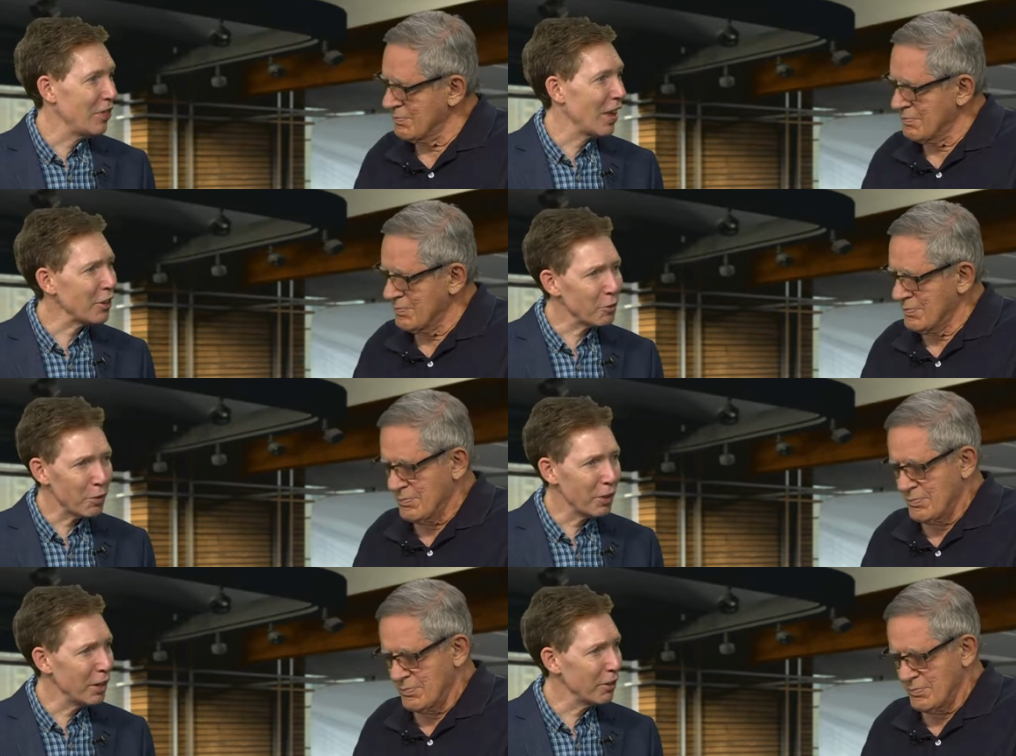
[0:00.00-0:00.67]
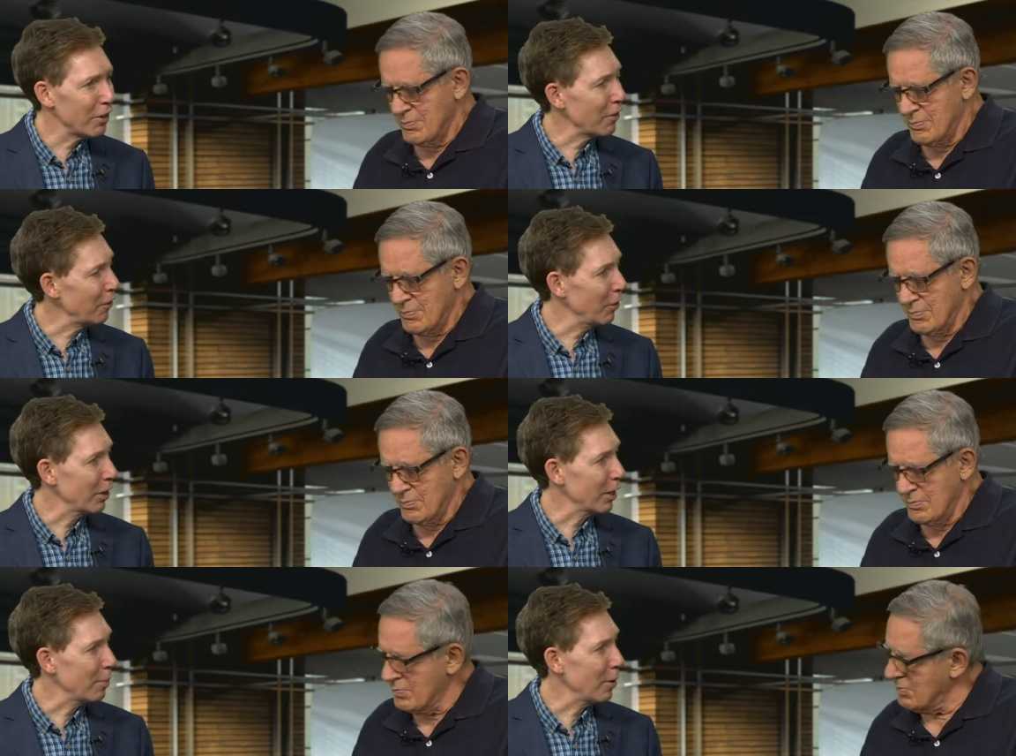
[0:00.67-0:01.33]
Speaker 1: that's where things start
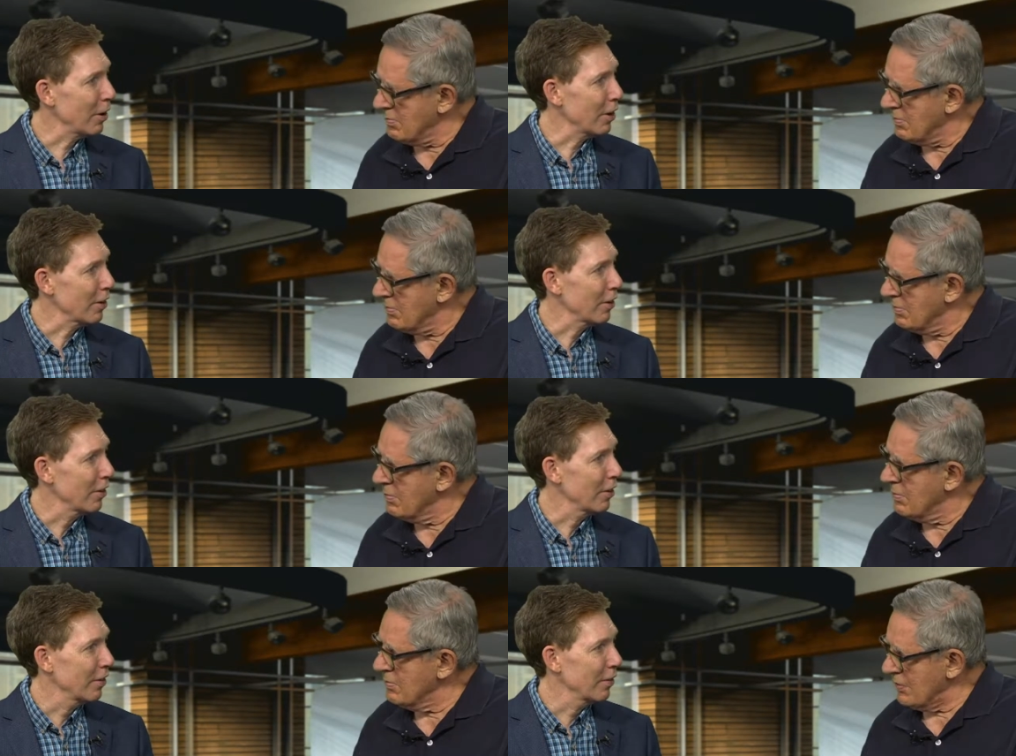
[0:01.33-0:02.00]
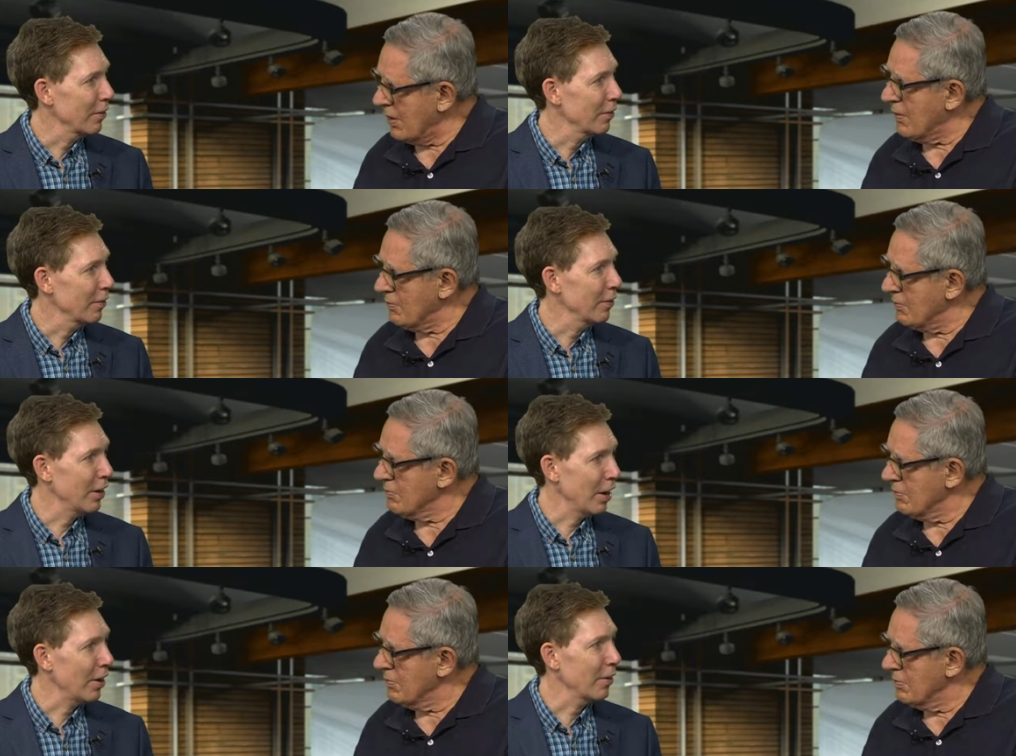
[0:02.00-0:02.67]
falling apart.
Speaker 2: Yeah.
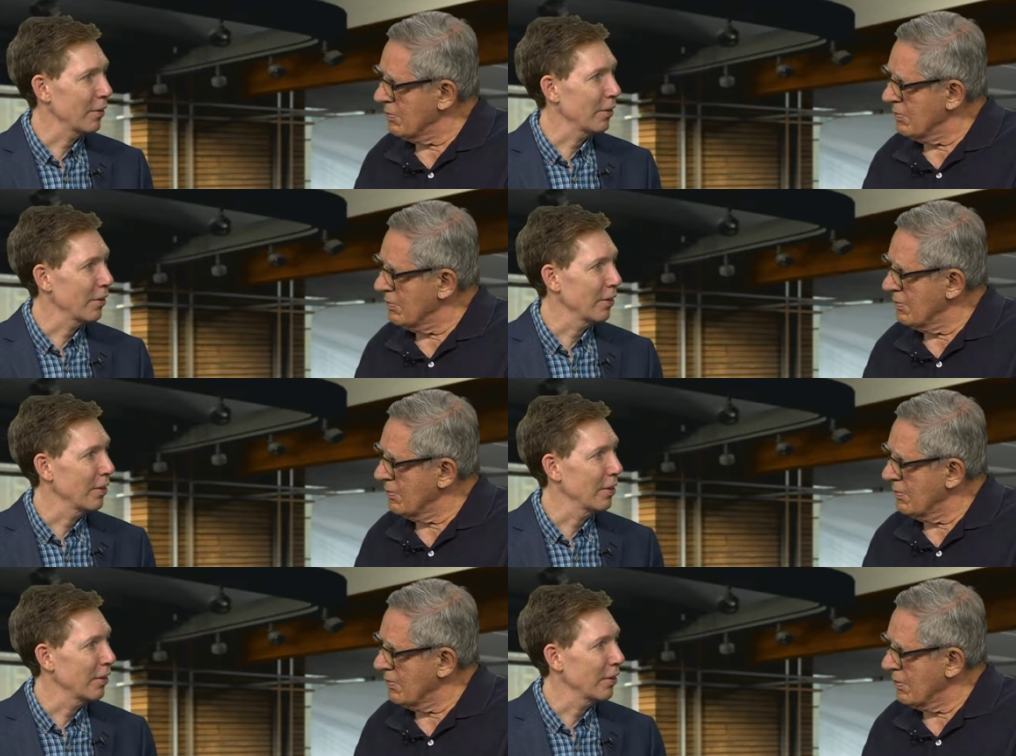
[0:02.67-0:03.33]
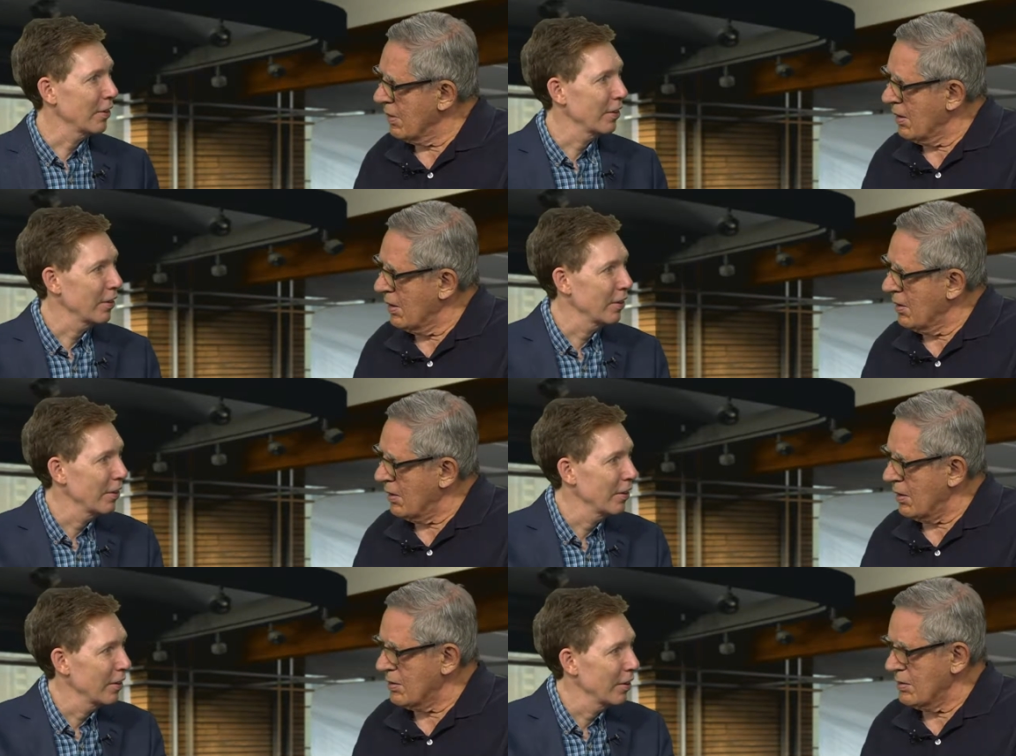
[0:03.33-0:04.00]
Yeah.
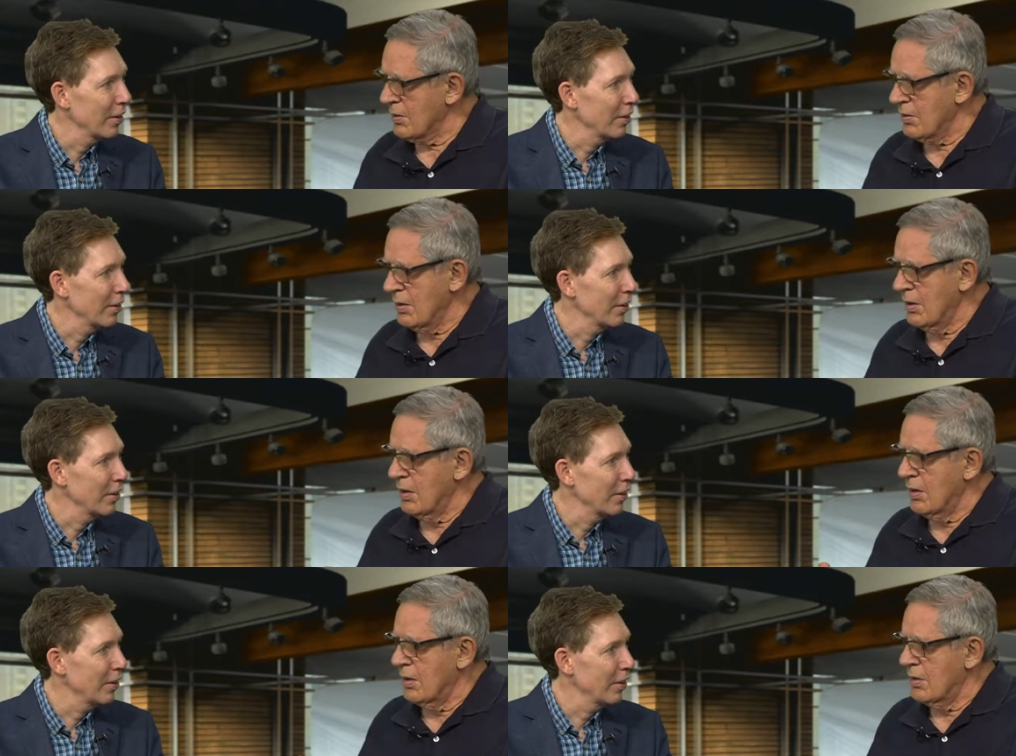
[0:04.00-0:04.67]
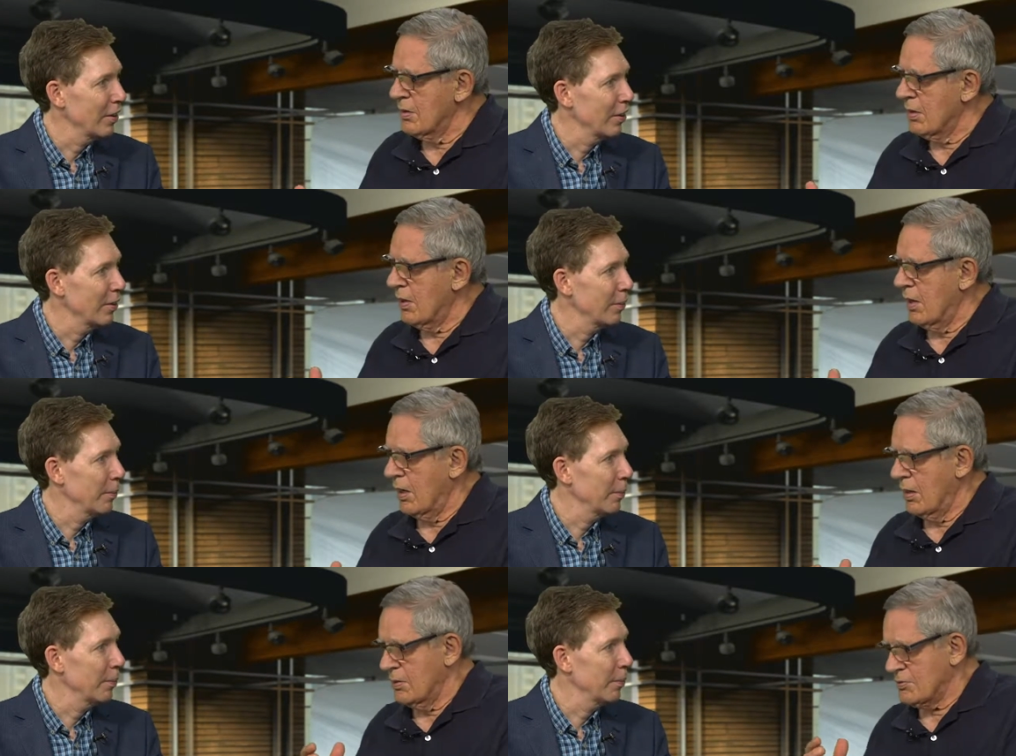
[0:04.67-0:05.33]
And
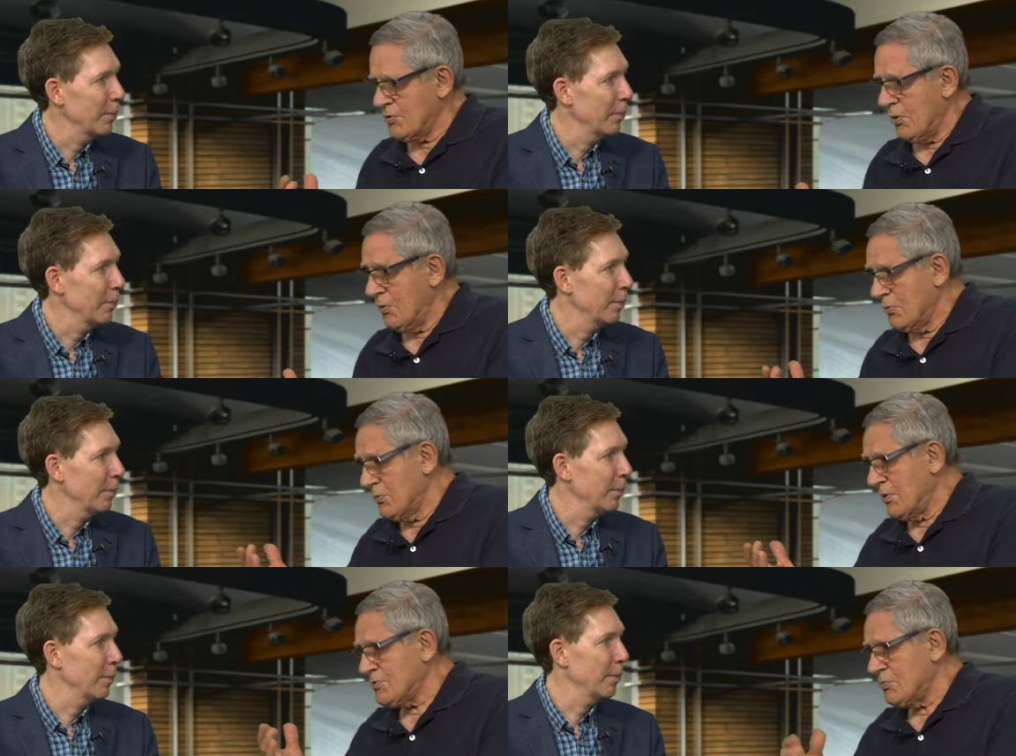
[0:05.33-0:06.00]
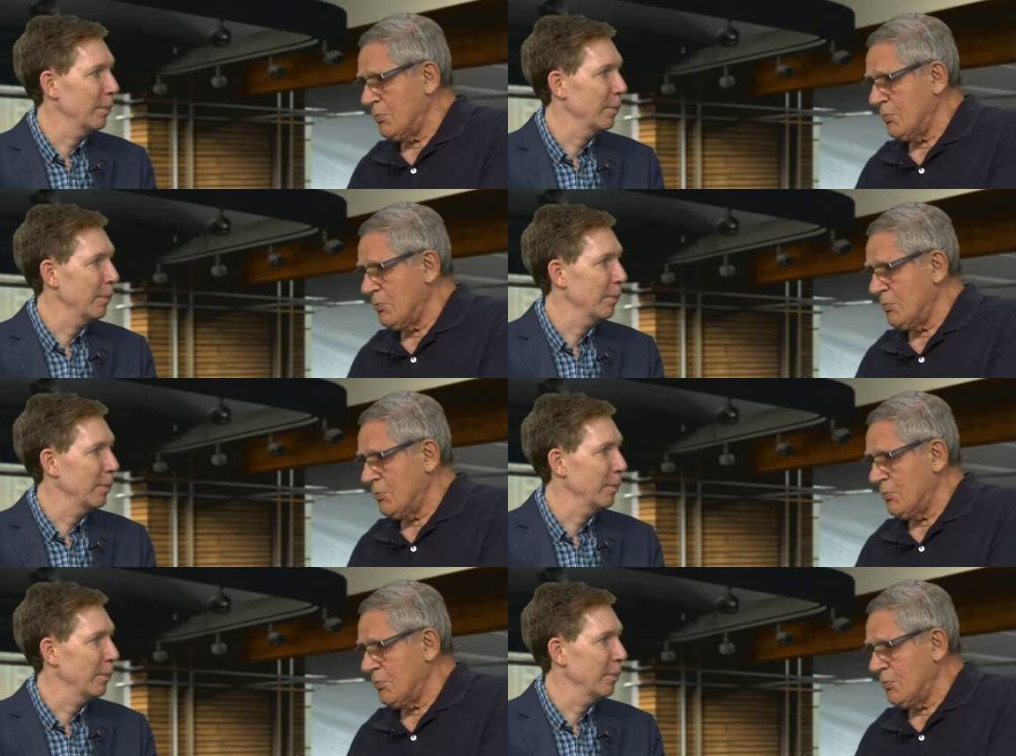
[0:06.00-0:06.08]
uh, so this